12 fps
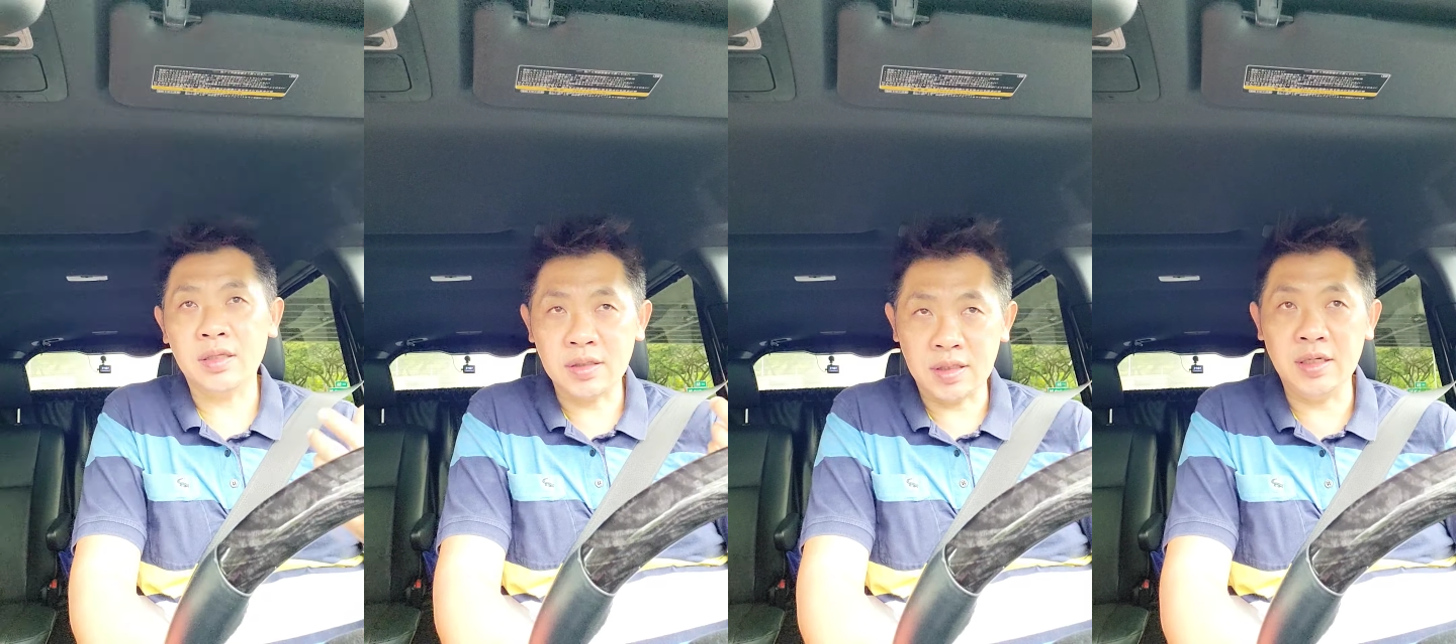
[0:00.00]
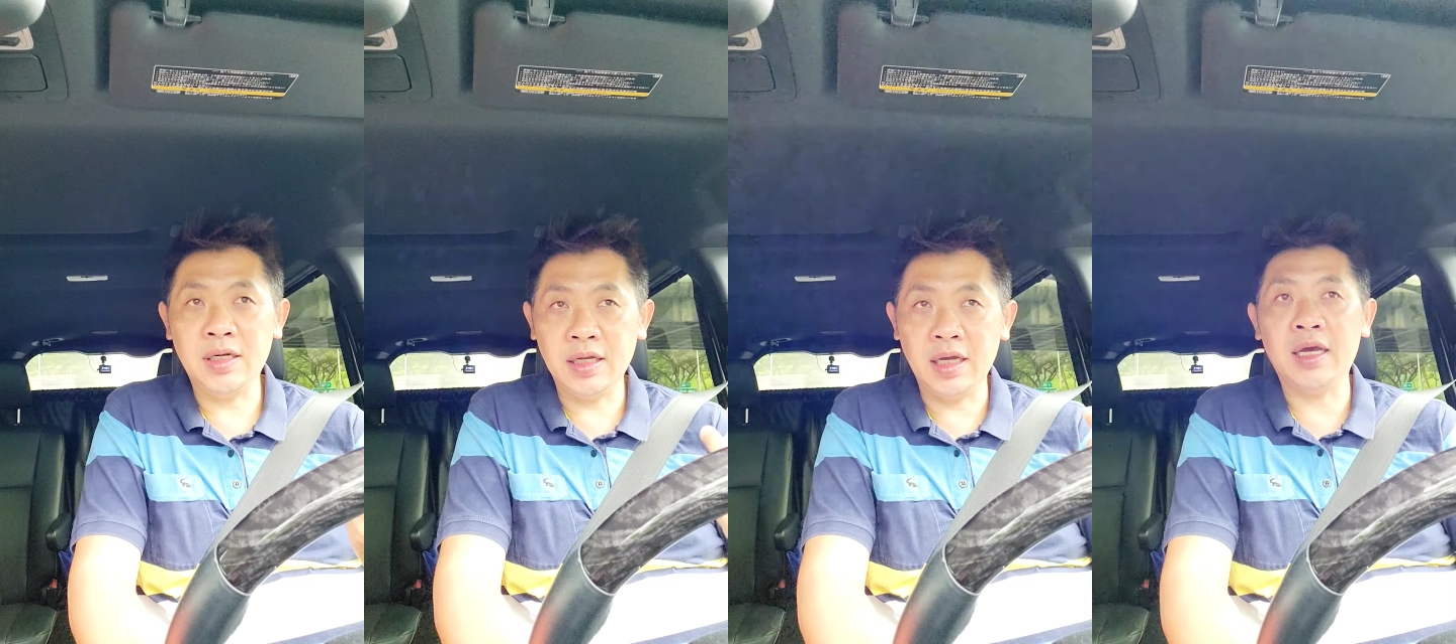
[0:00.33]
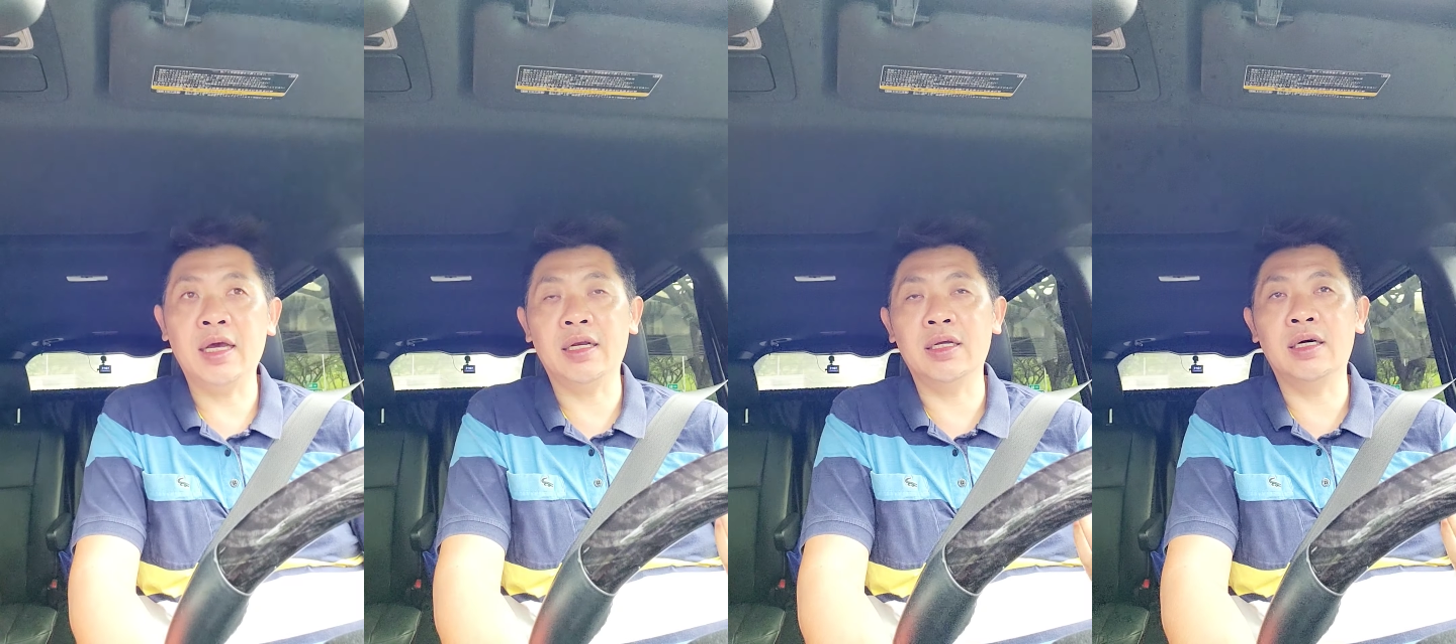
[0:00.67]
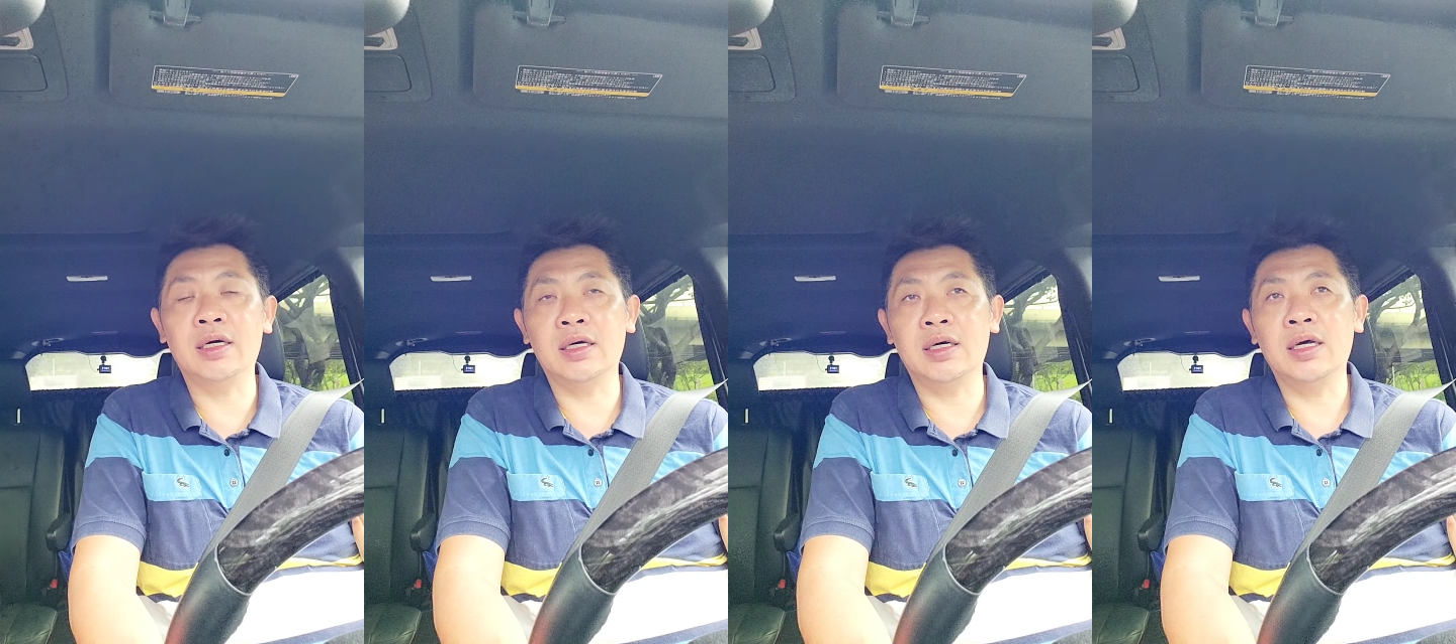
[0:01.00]
turning at
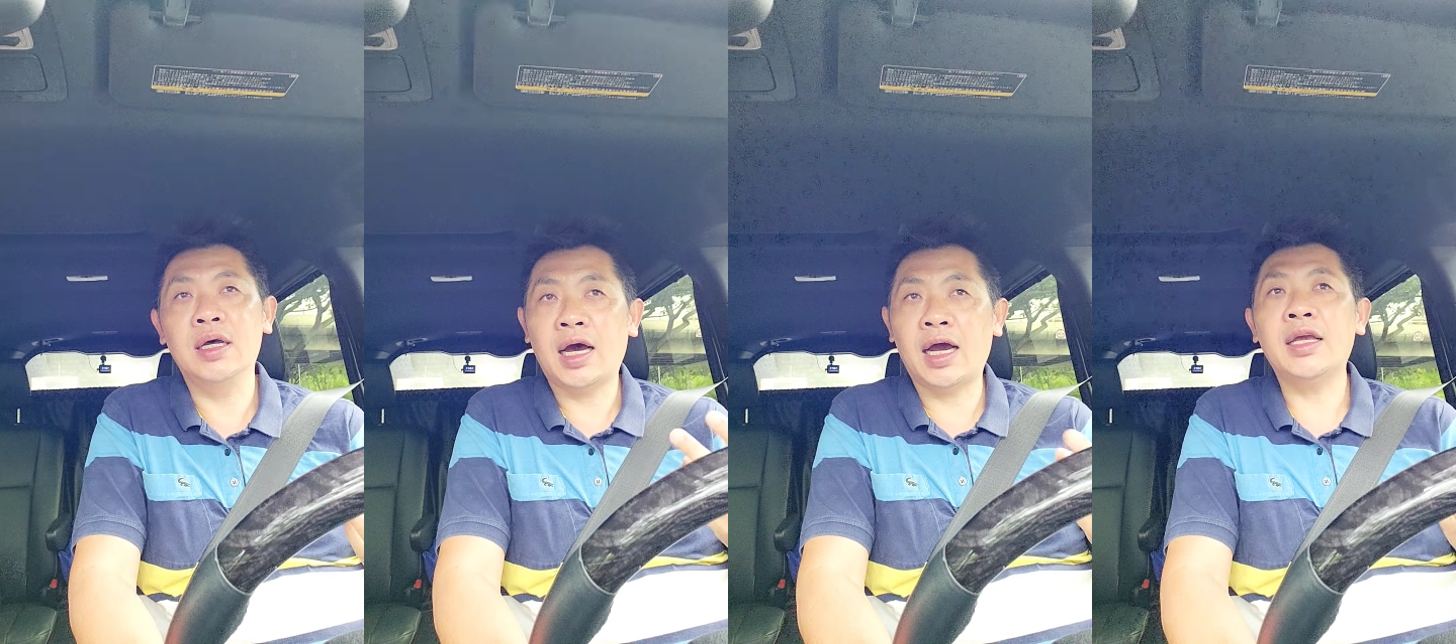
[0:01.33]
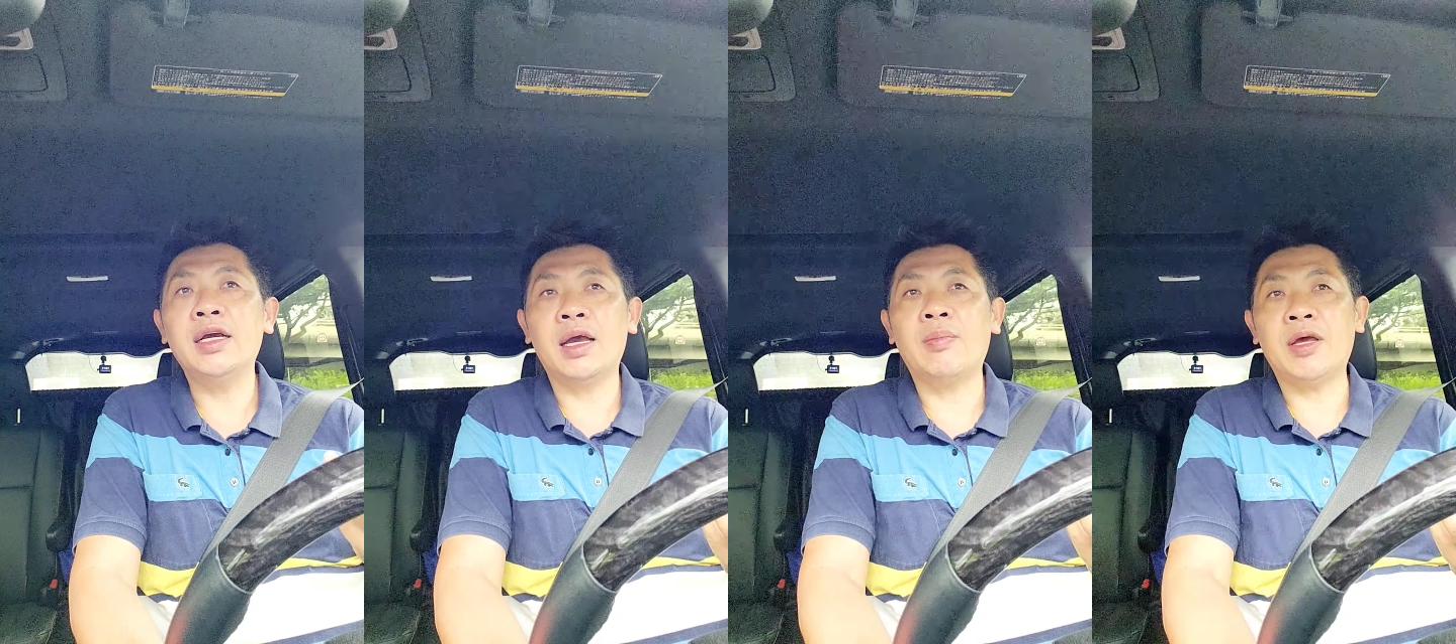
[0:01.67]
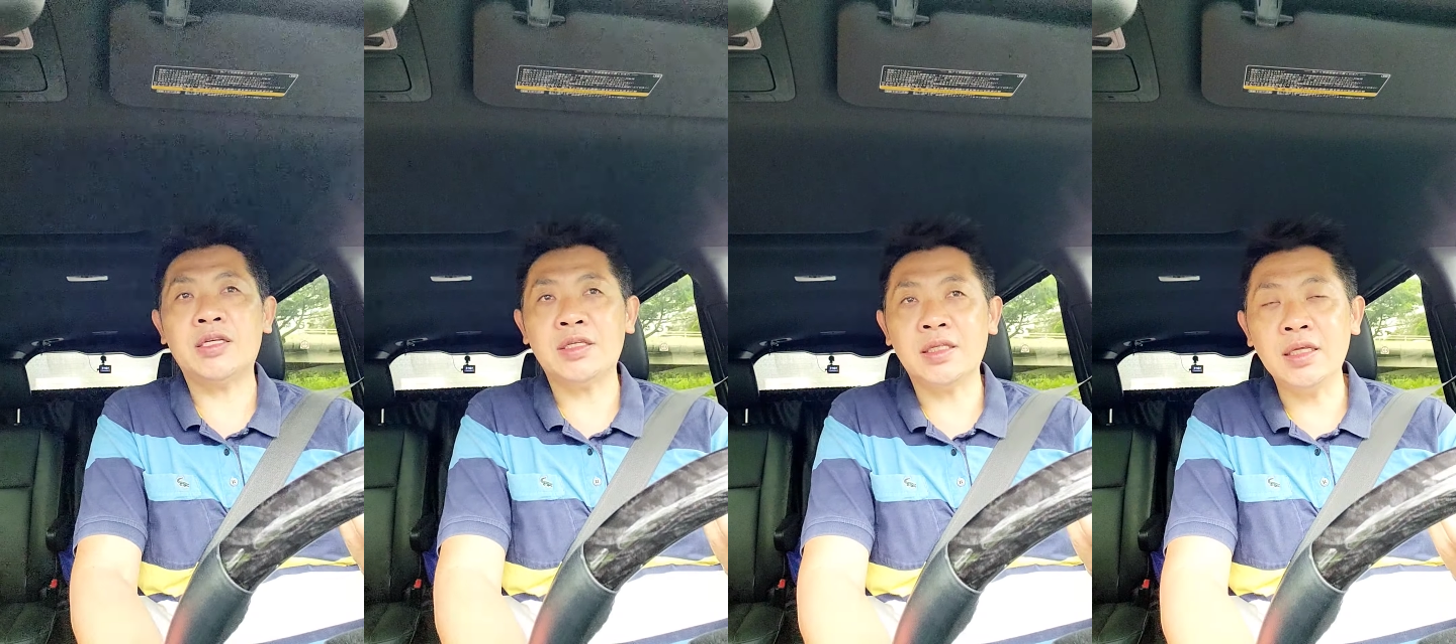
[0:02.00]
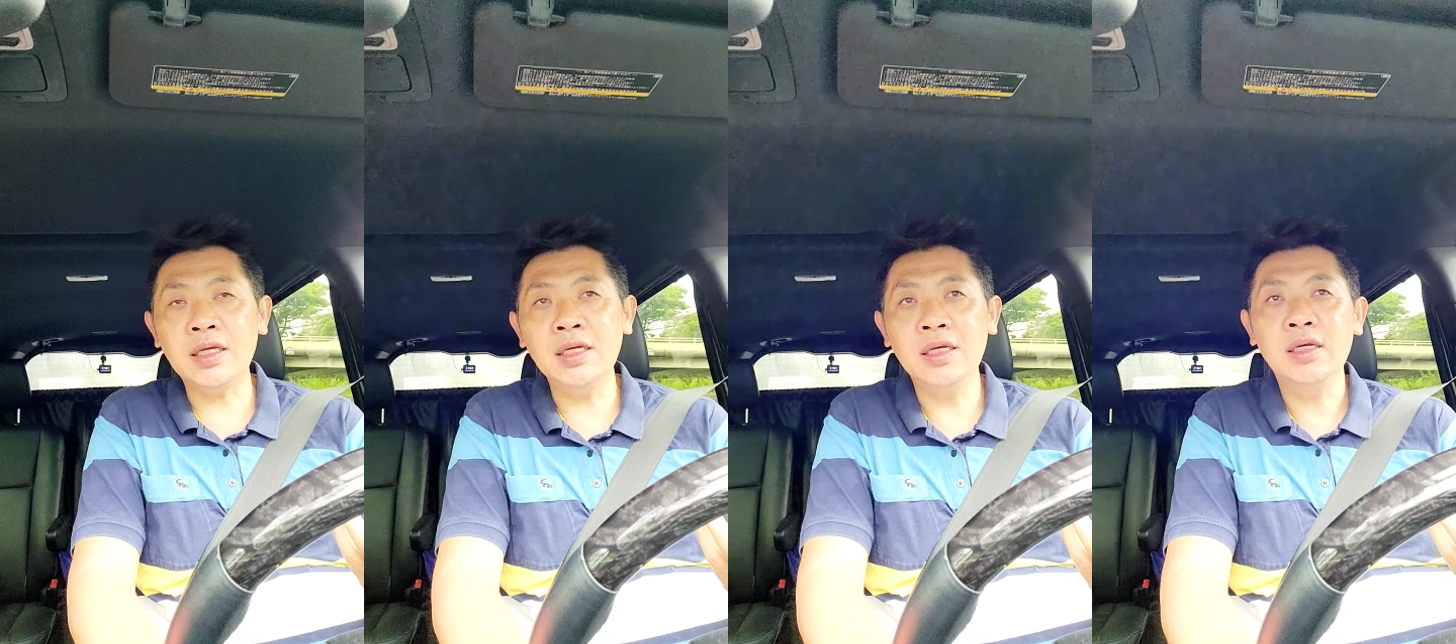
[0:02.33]
a higher
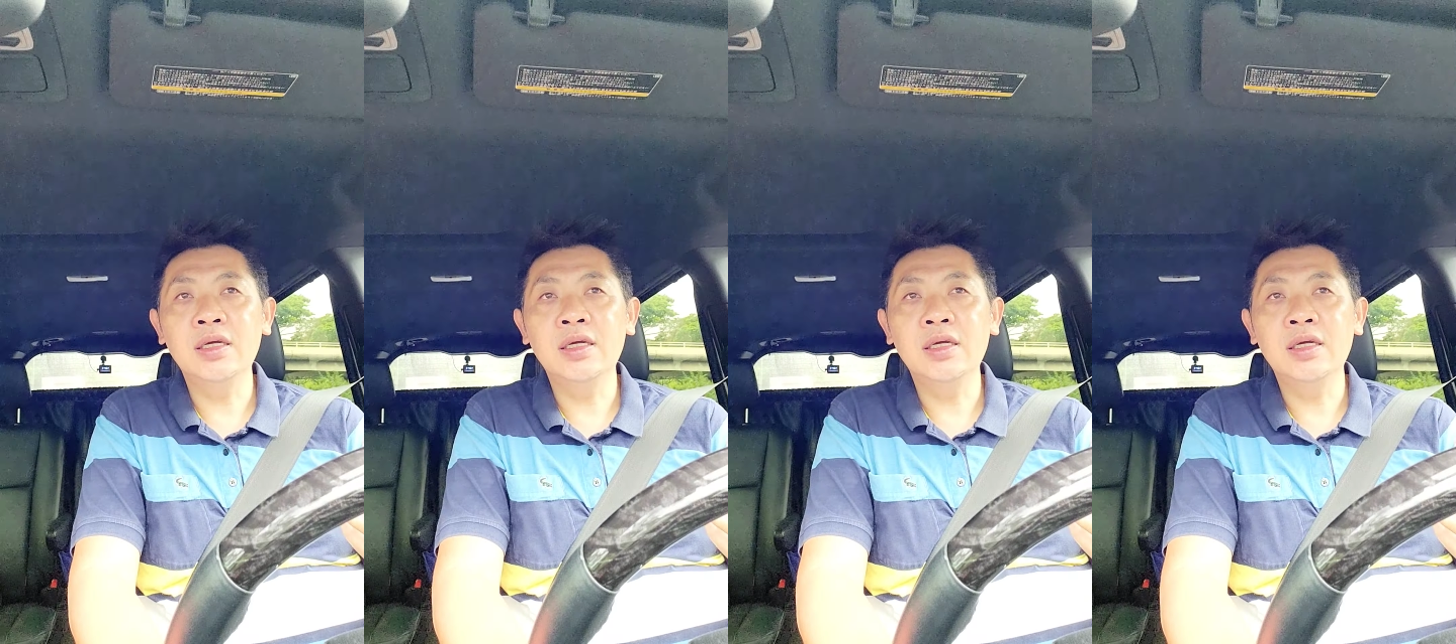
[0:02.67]
capacity,